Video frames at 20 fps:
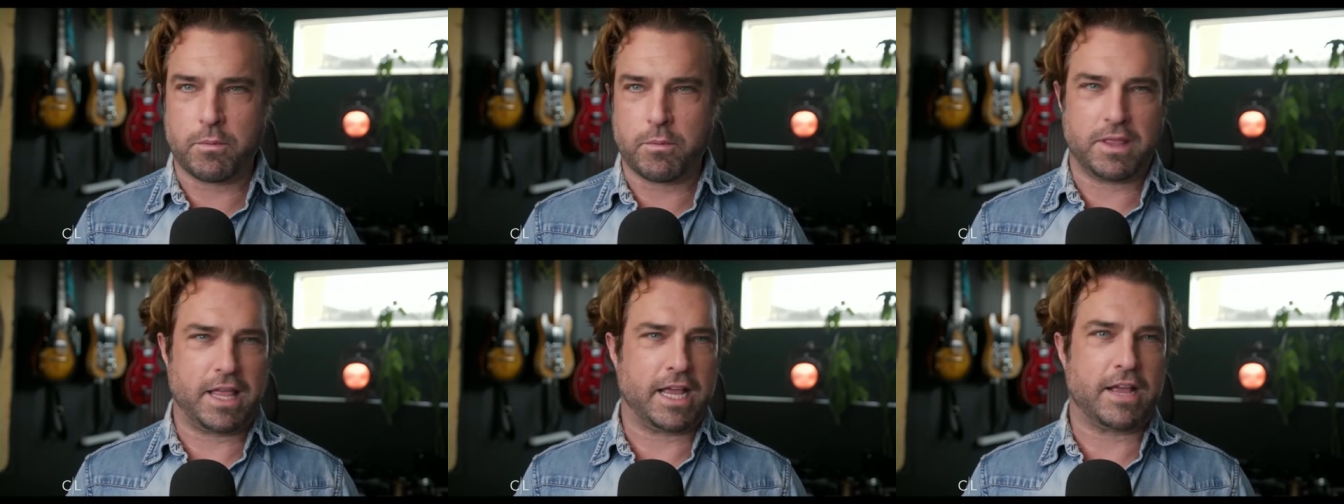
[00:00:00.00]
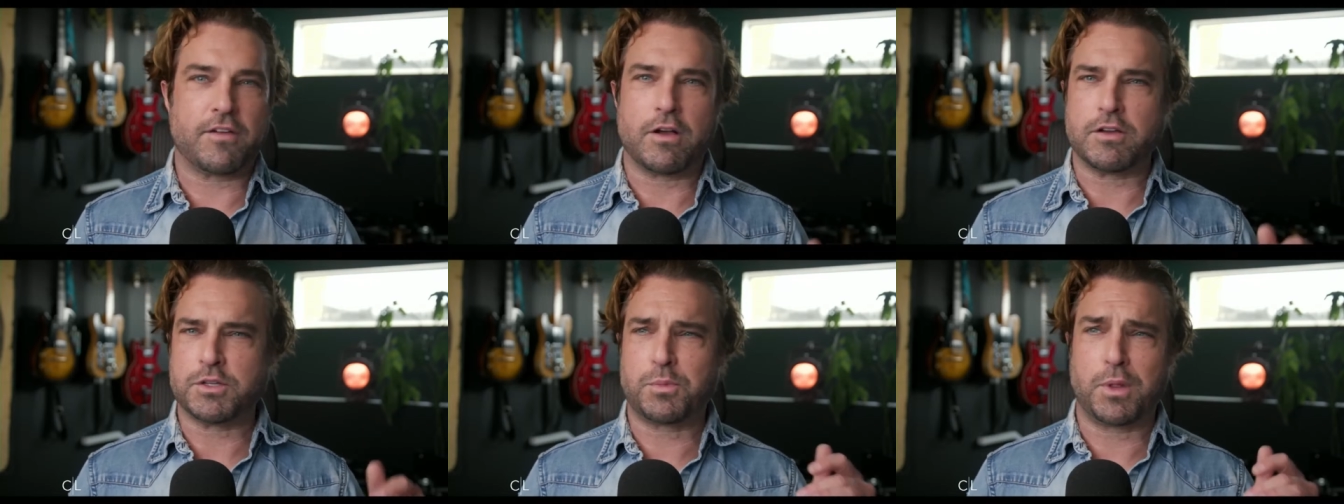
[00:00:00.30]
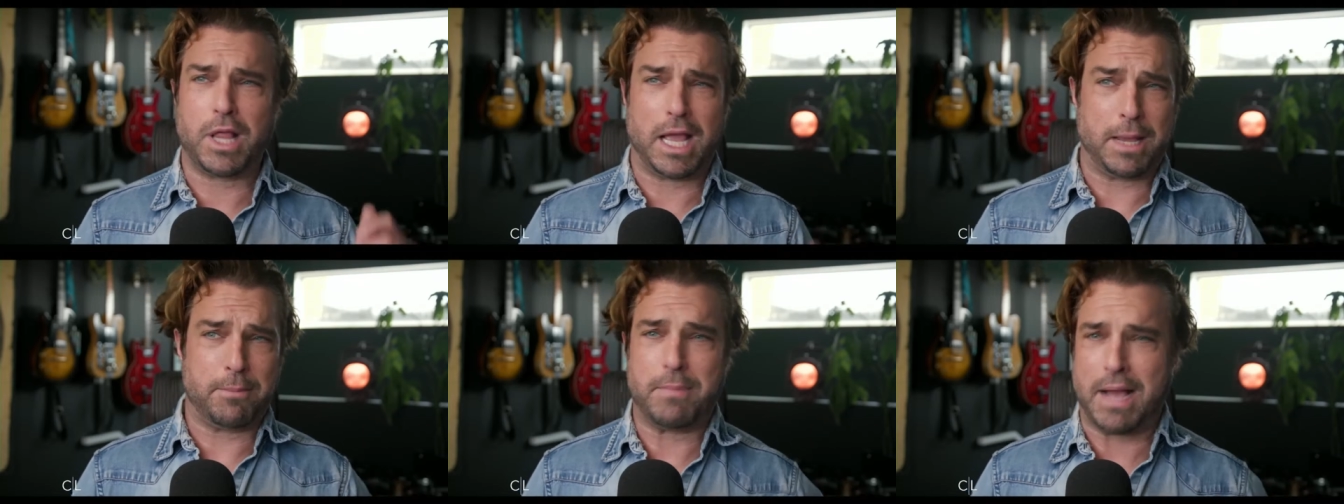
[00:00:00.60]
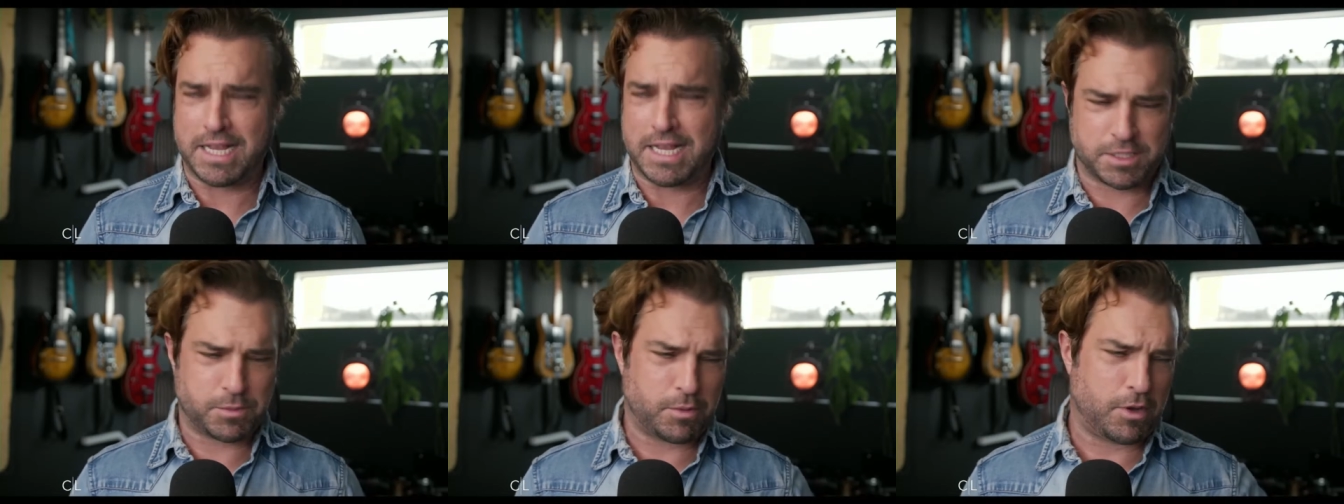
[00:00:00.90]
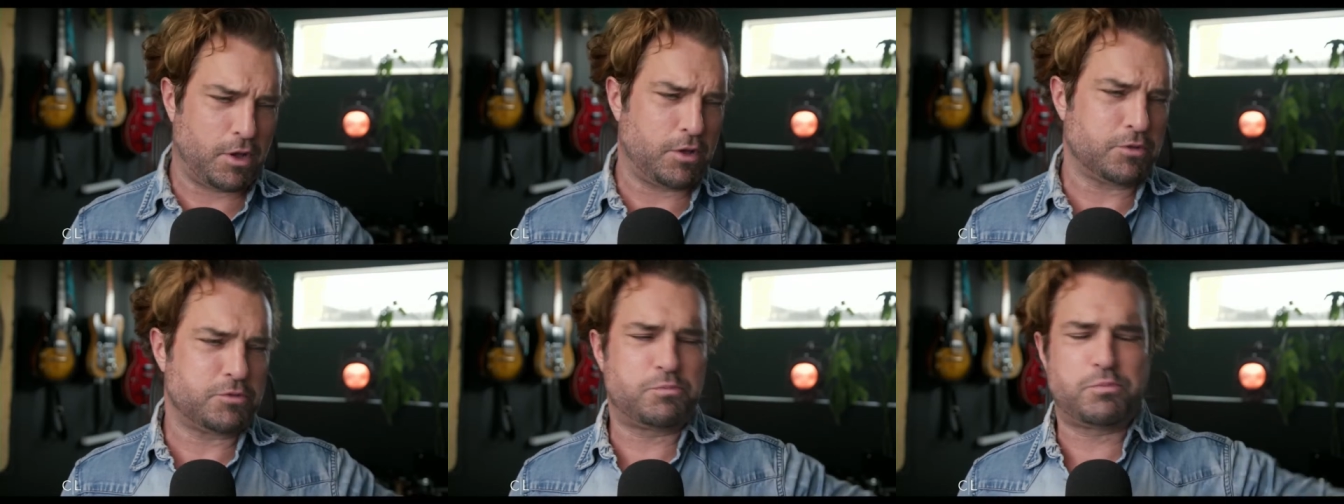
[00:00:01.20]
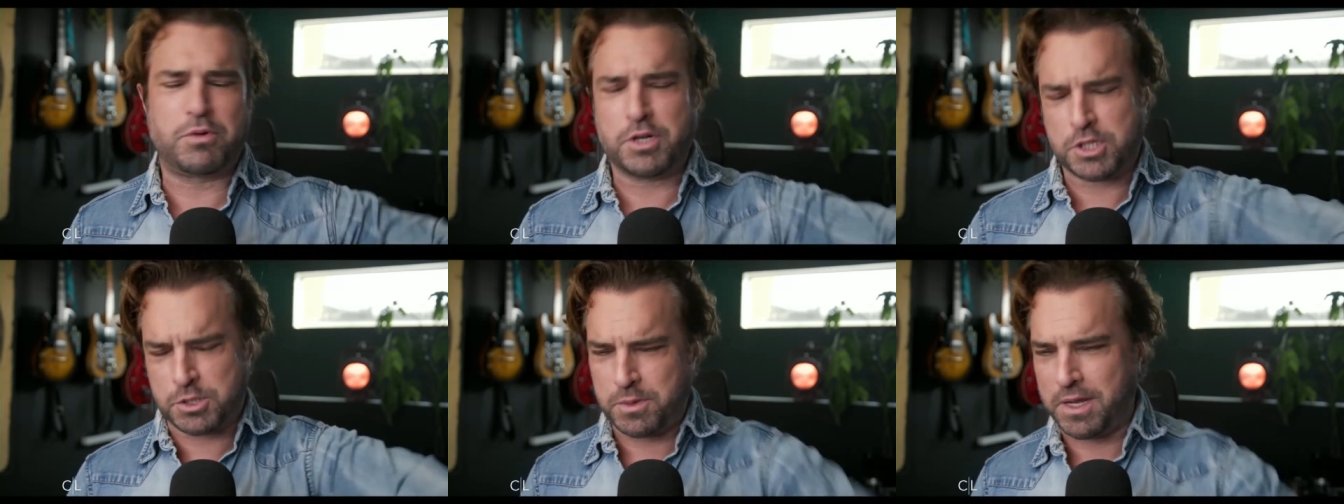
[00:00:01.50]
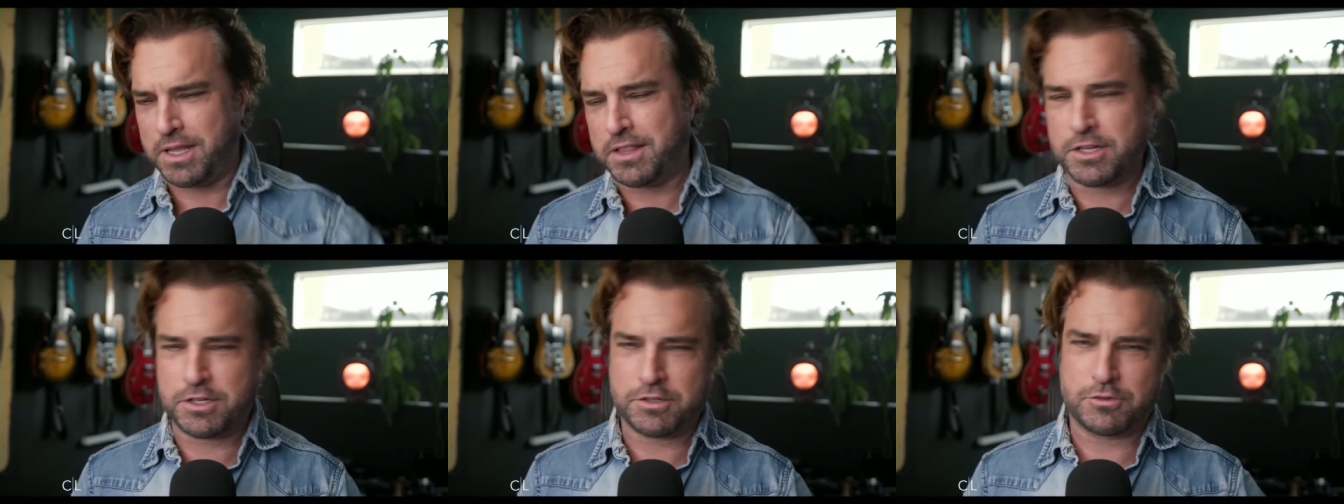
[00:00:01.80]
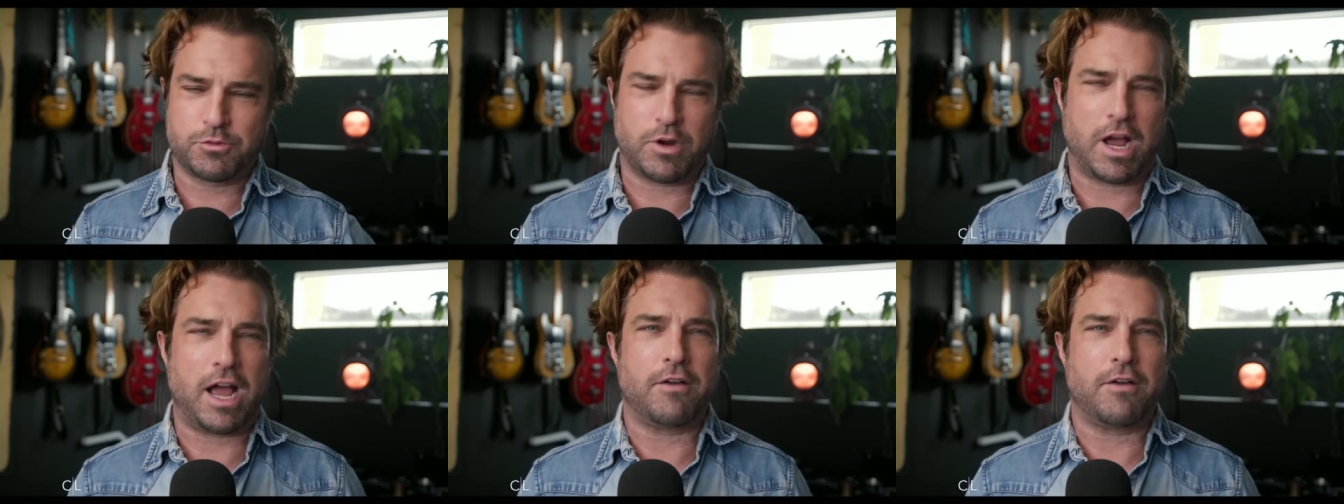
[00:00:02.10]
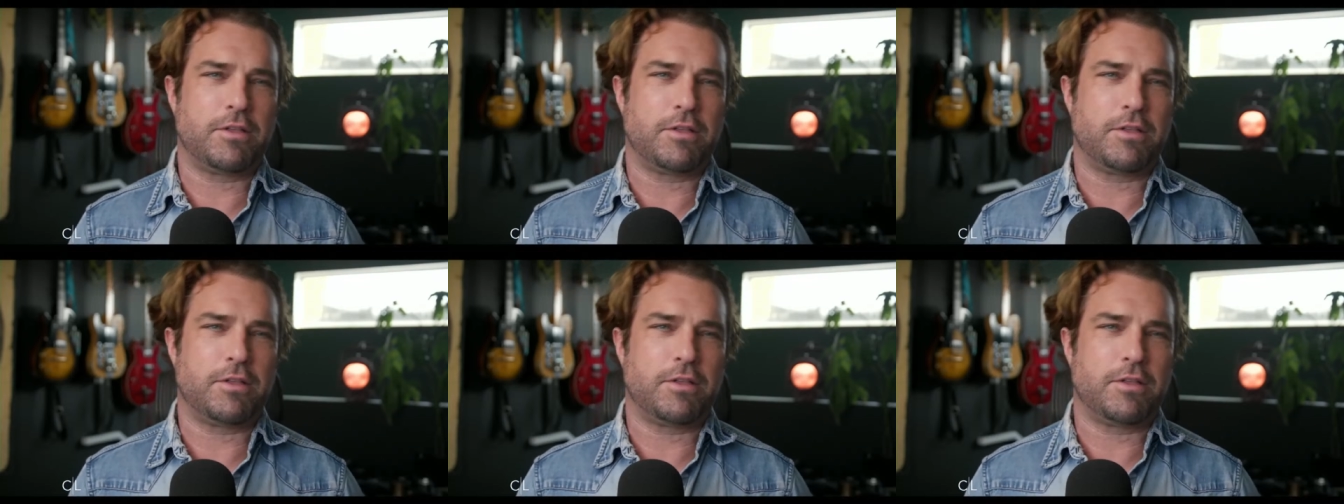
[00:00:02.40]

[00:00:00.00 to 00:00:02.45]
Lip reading: Like if I was playing basketball, push me in the drive,